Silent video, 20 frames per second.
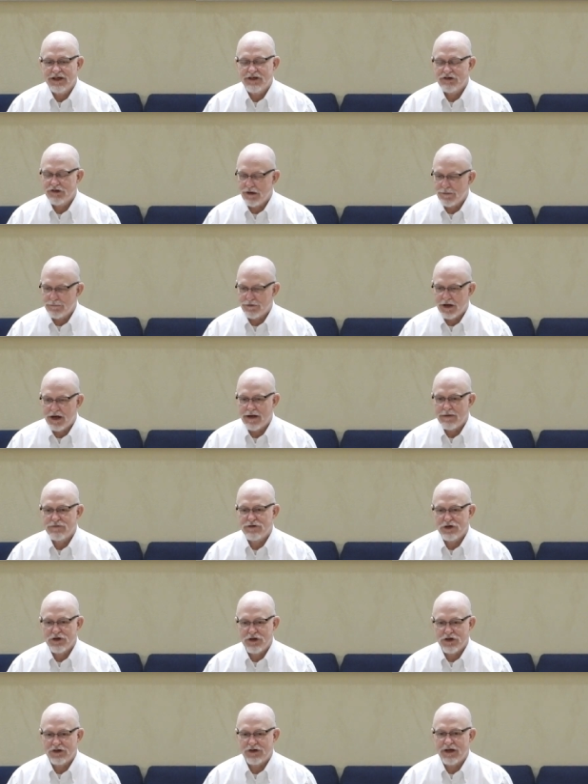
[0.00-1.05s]
Sometimes
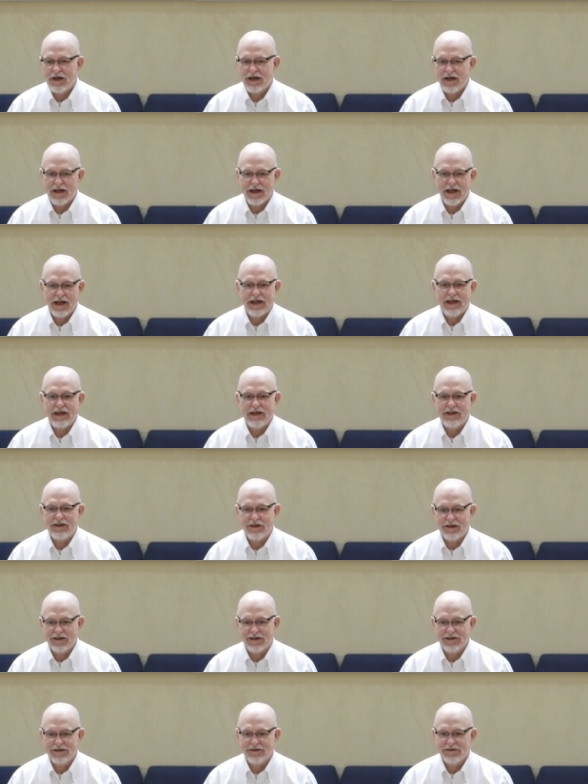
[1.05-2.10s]
you just got to hang in
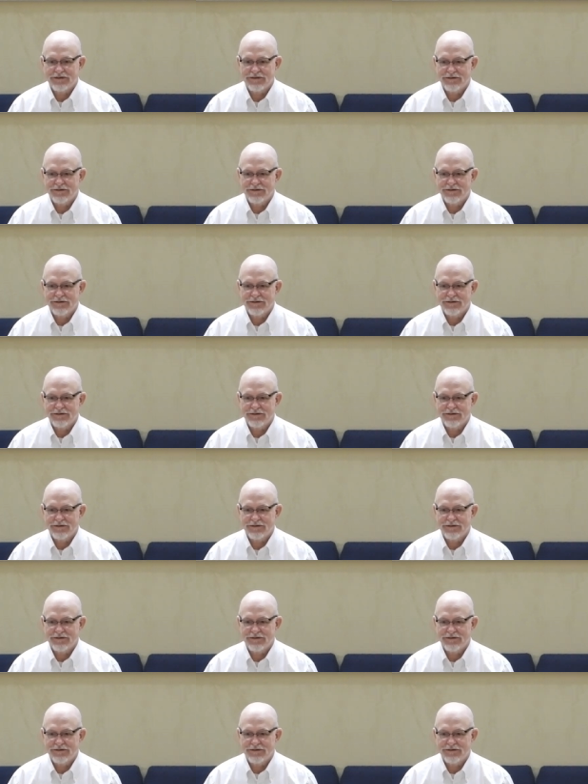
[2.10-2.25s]
there